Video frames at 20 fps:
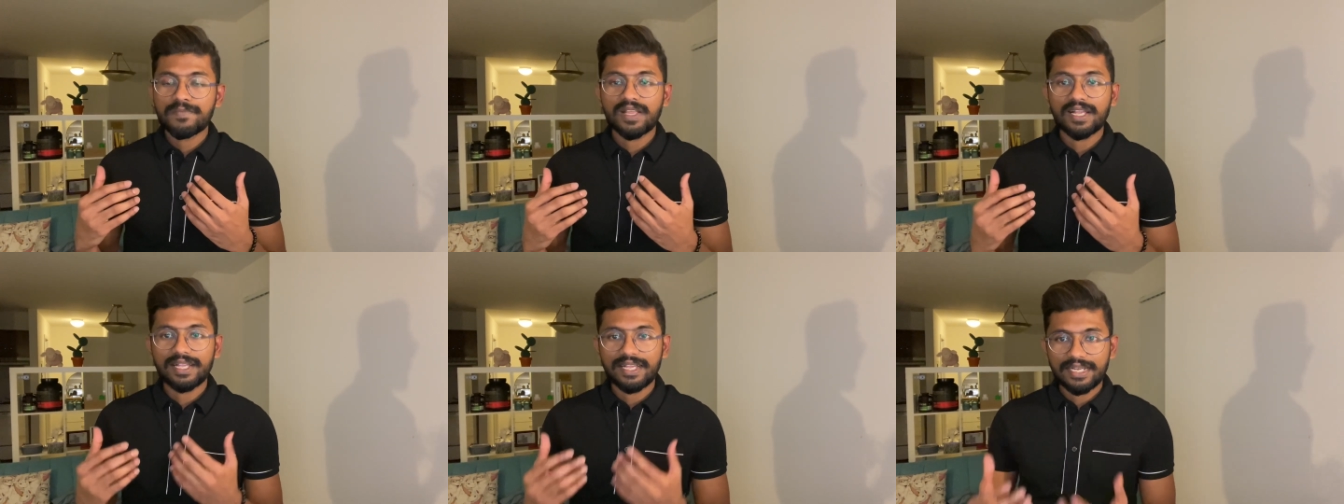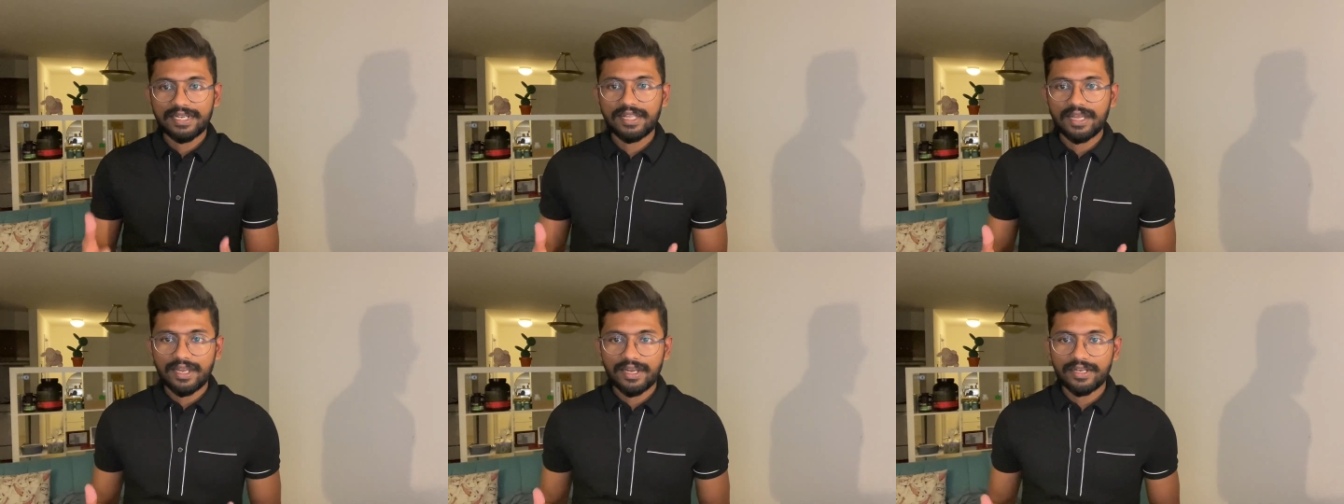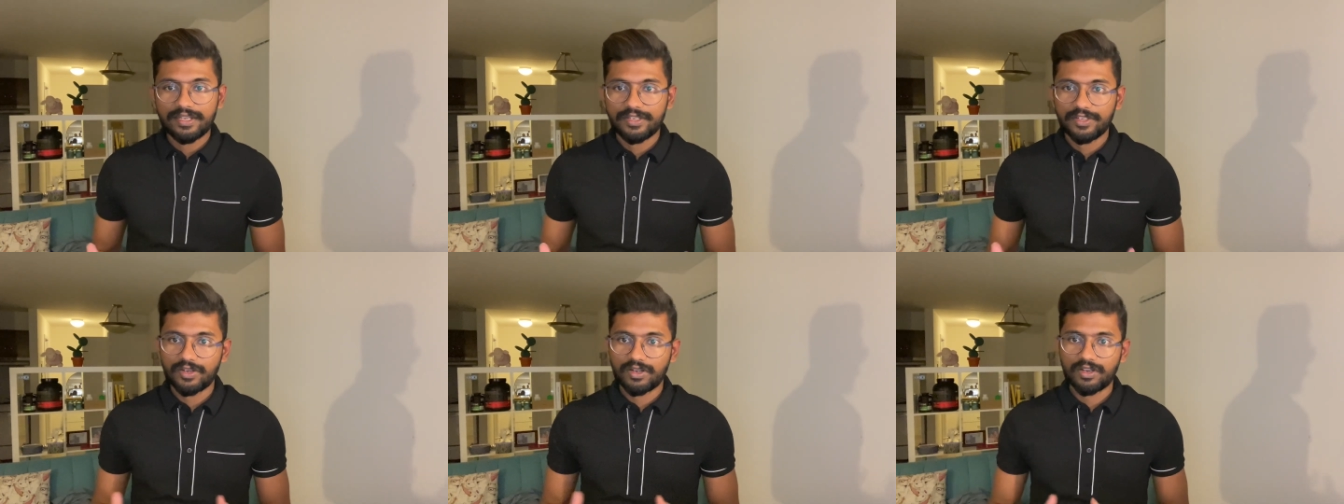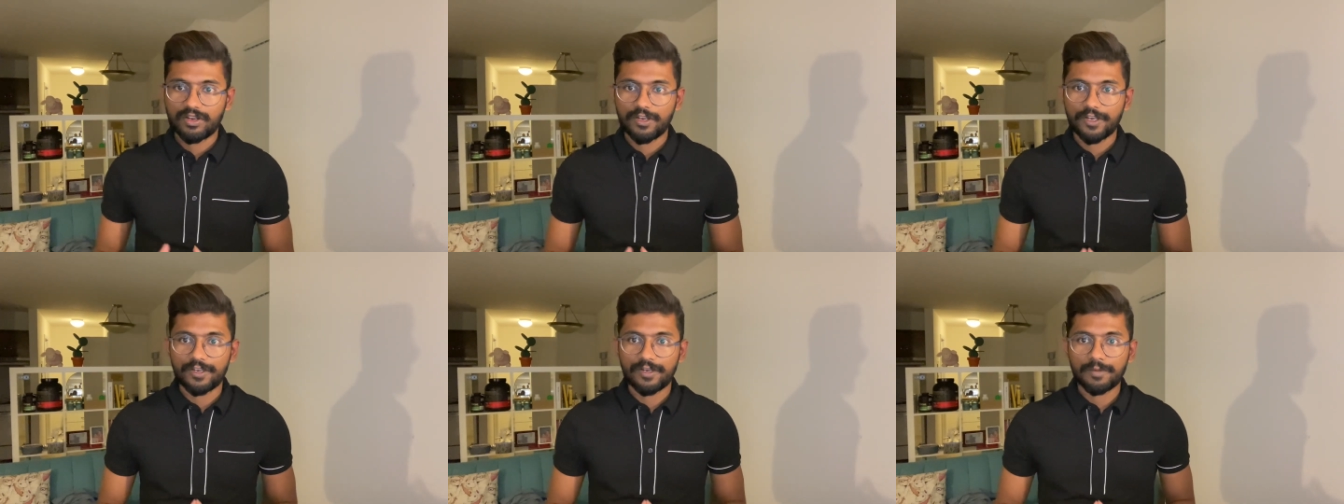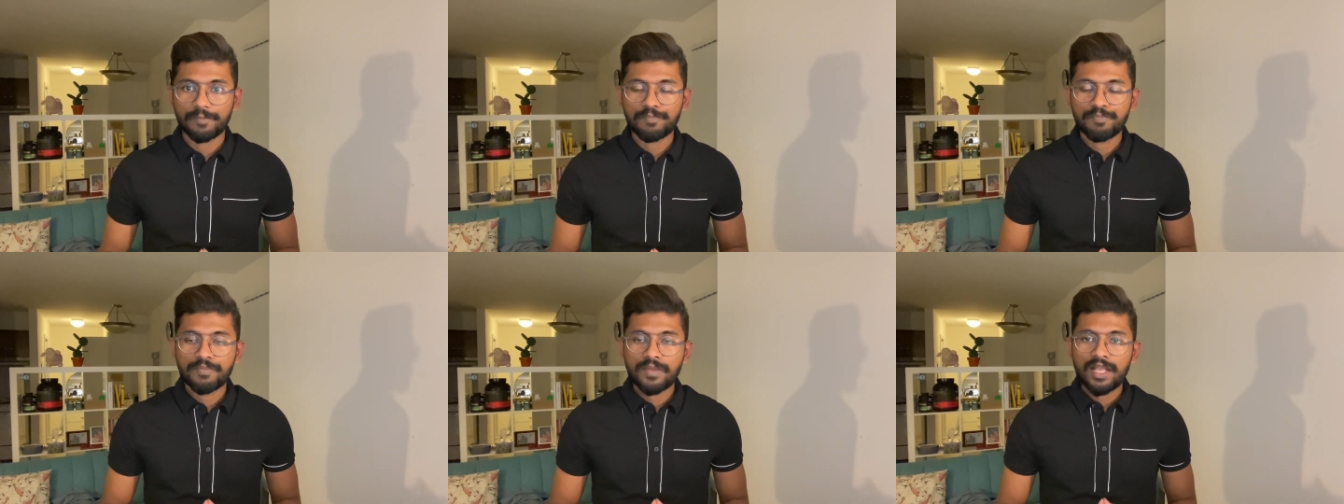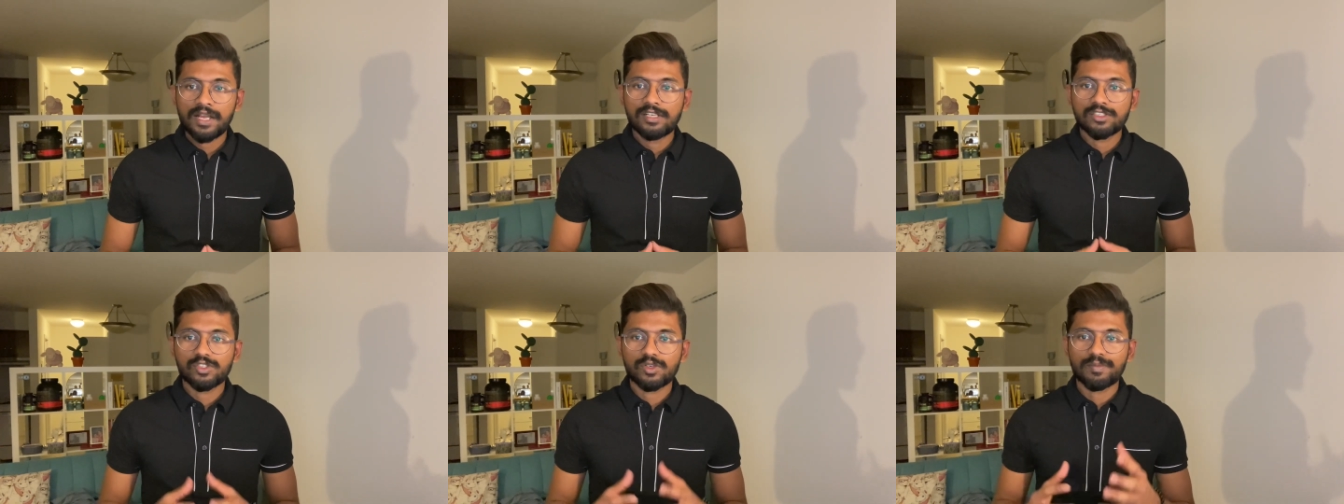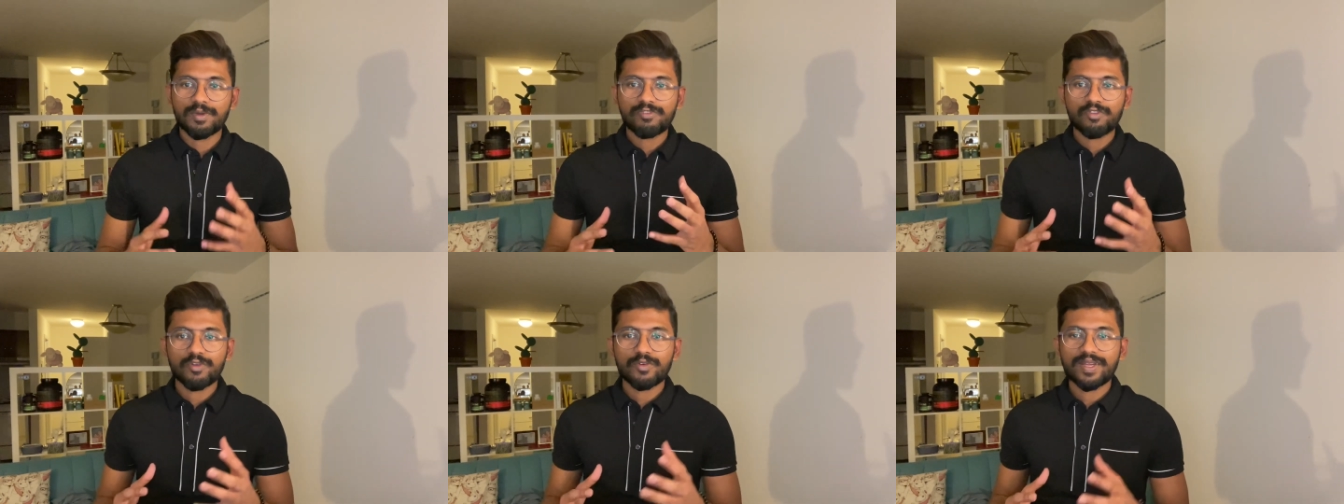get ahead in your career. So
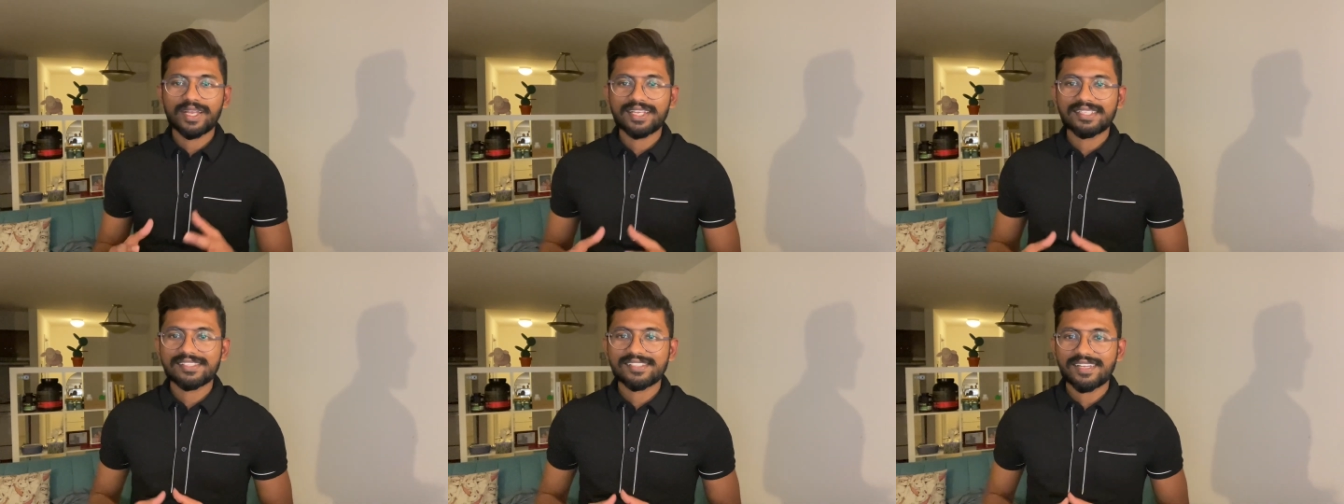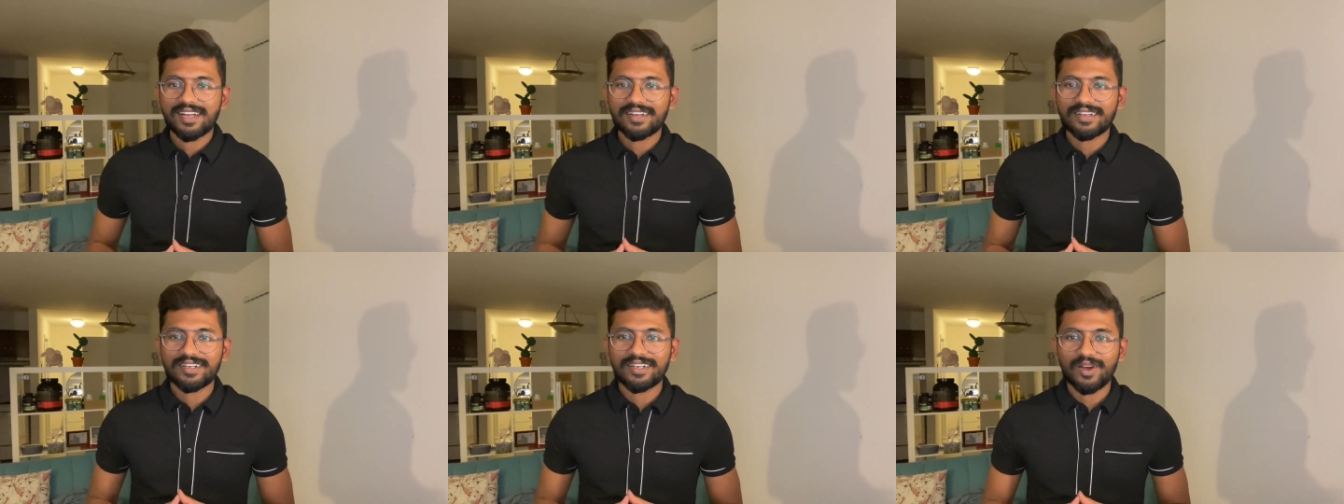before we get started,